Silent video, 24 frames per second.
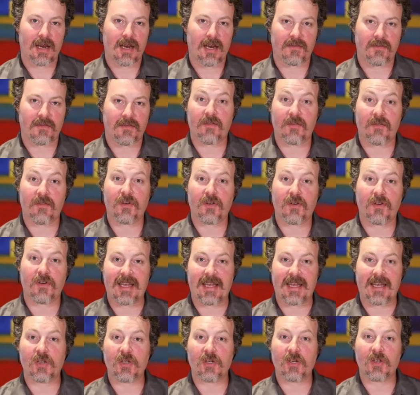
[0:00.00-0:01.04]
kind of the difference
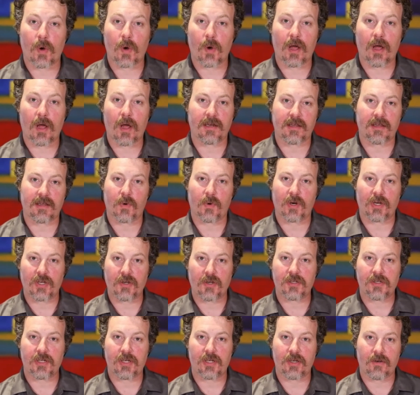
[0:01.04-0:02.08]
in image quality that we're
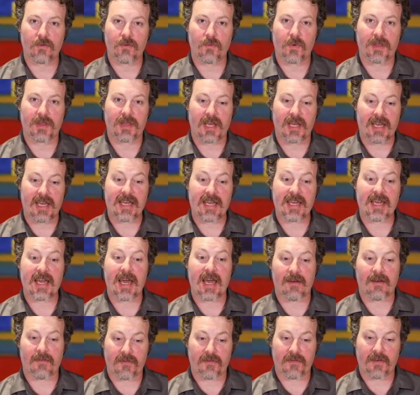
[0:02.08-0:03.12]
used to with
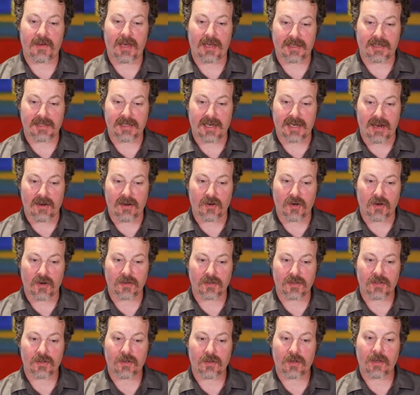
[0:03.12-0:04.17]
the EF
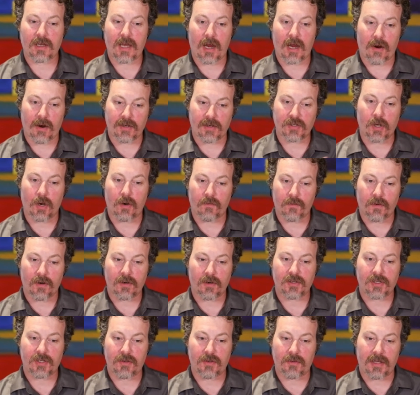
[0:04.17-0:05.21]
extenders carries over
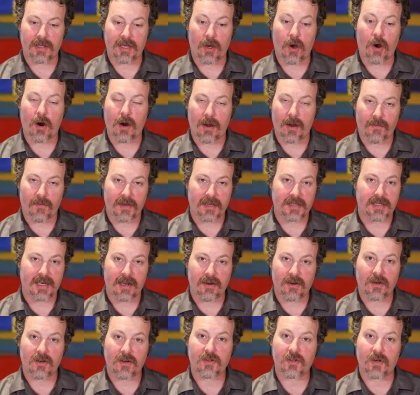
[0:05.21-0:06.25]
to the RF
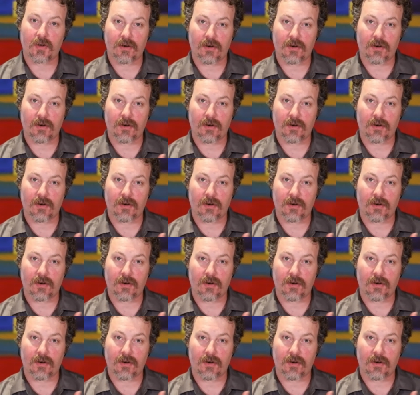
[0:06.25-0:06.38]
extenders,